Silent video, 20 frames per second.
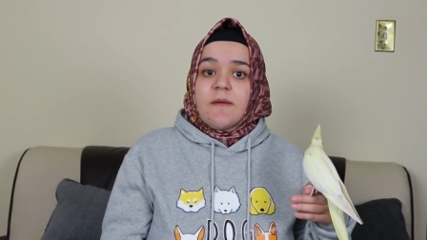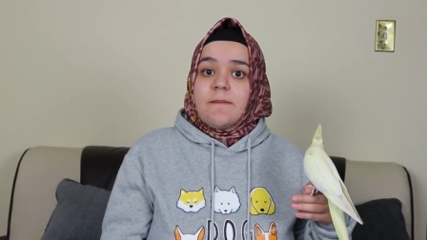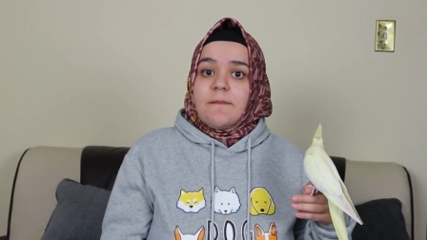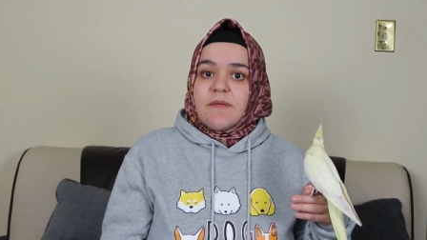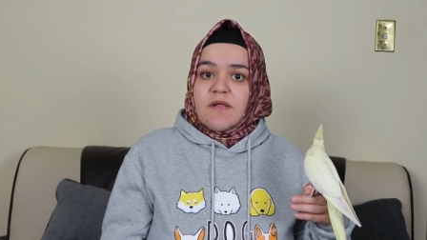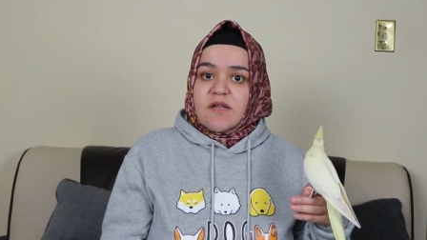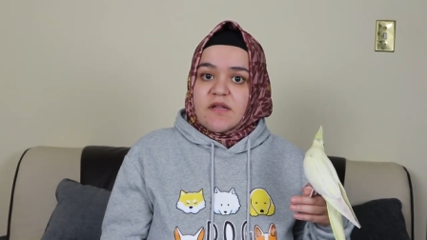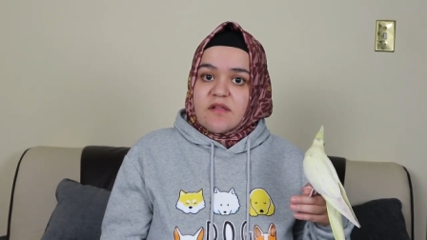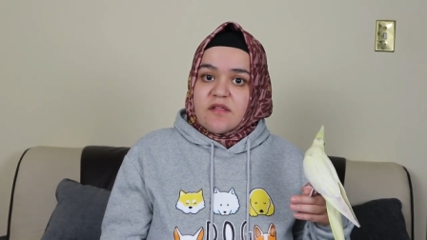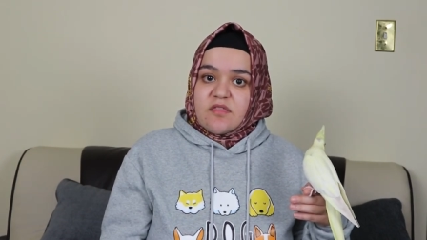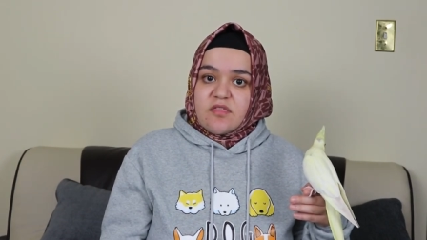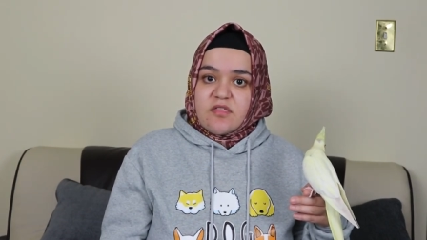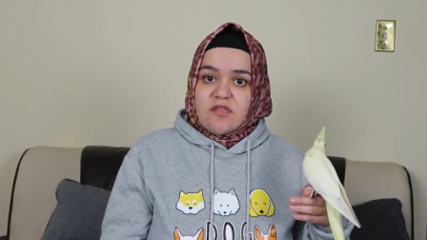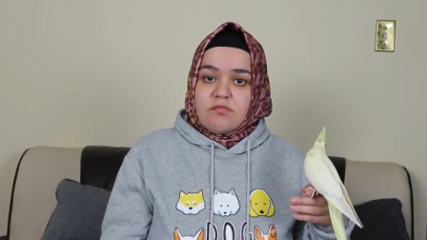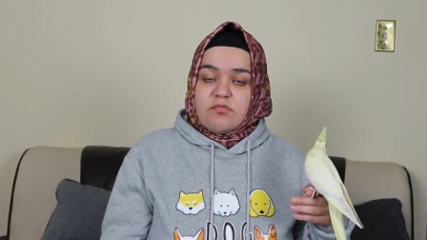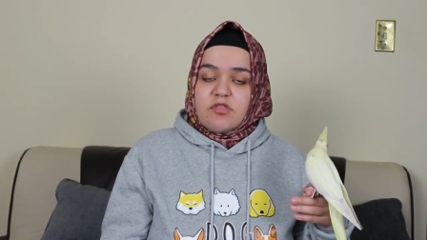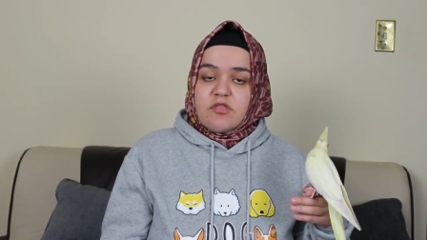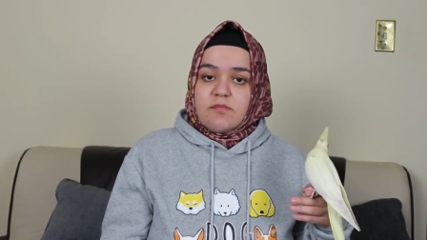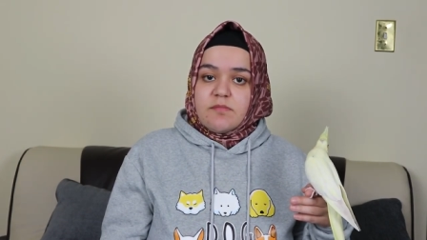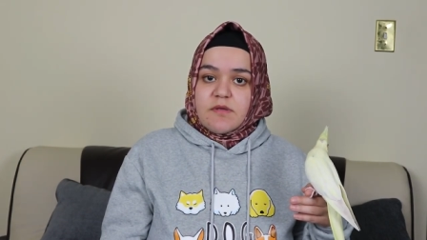Millet
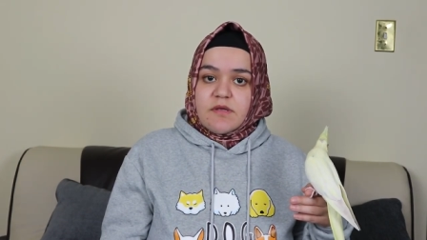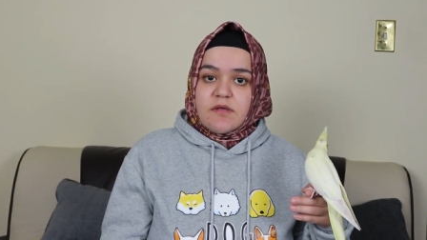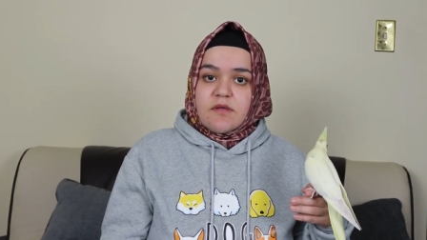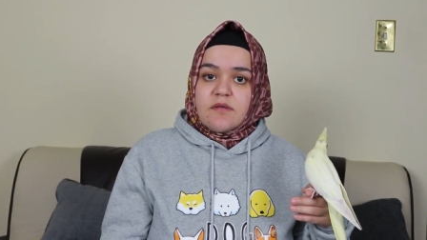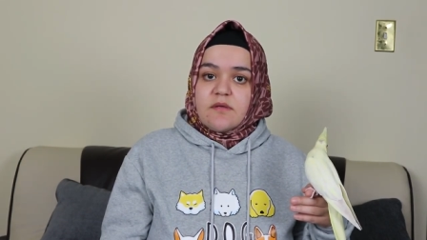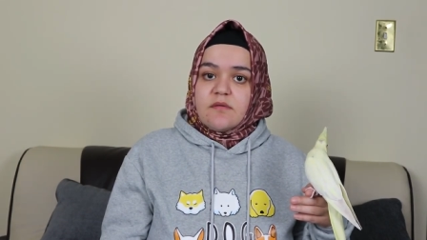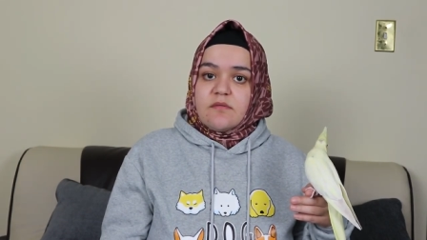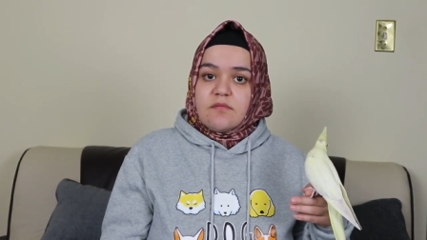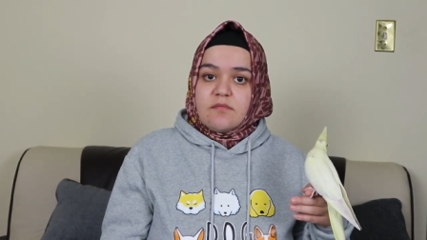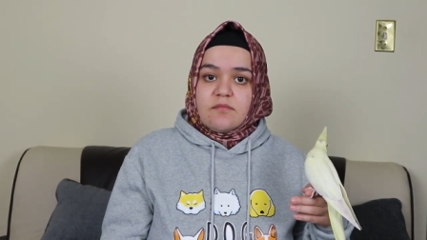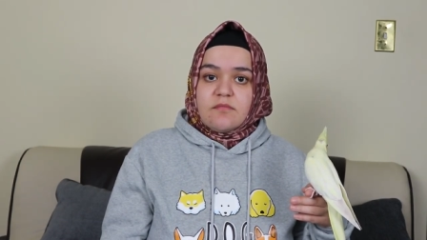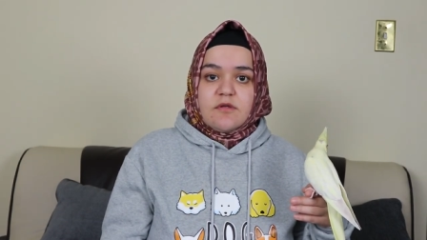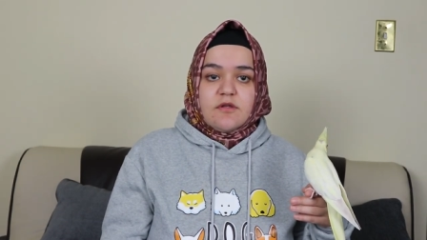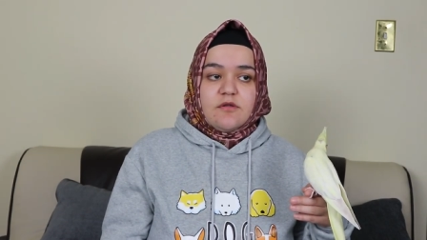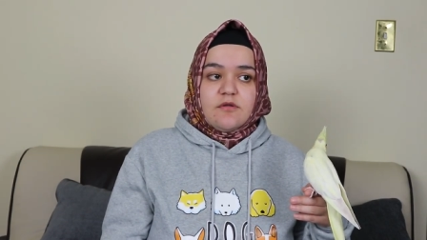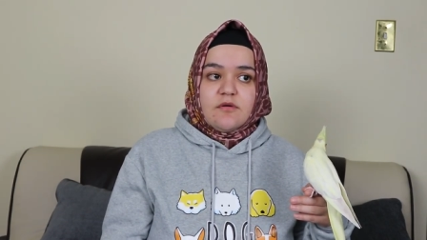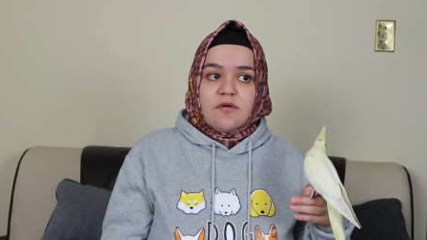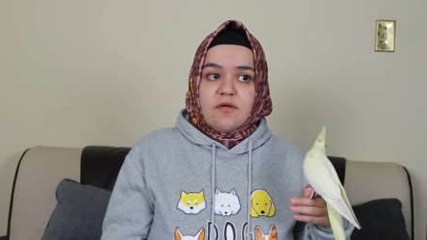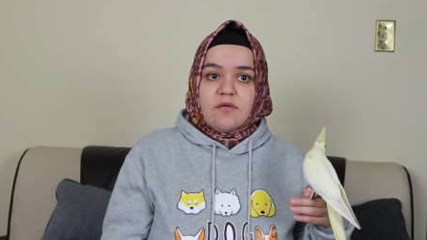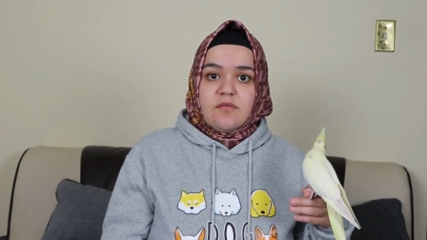seems to be,
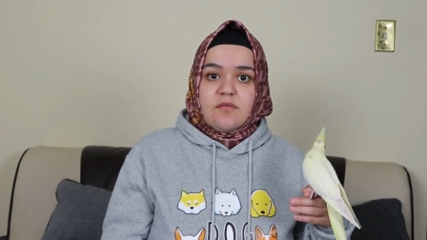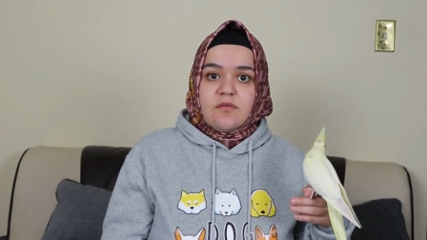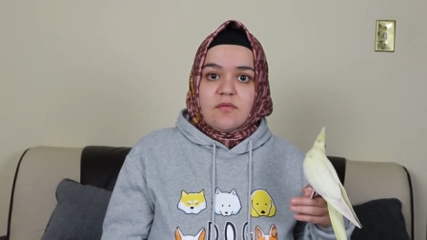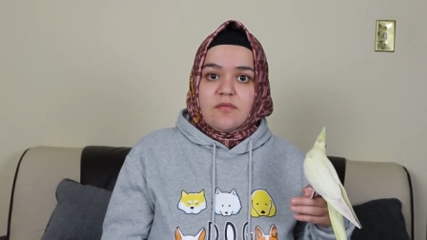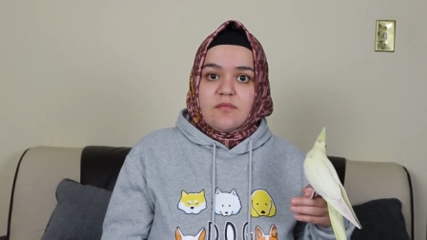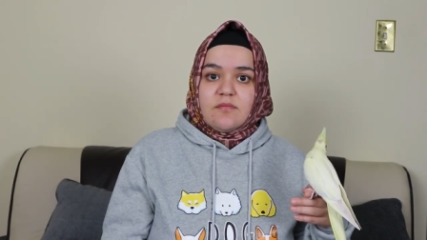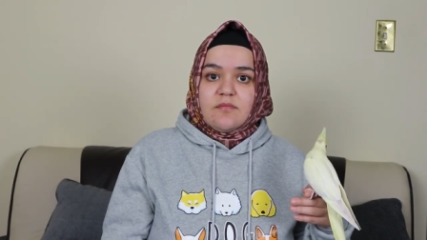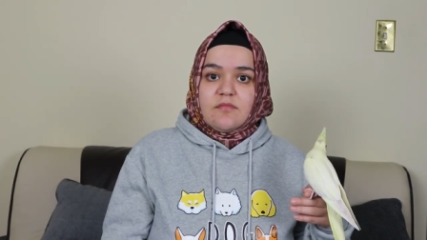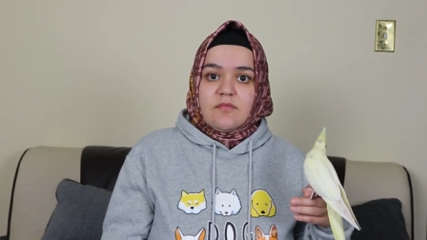you know,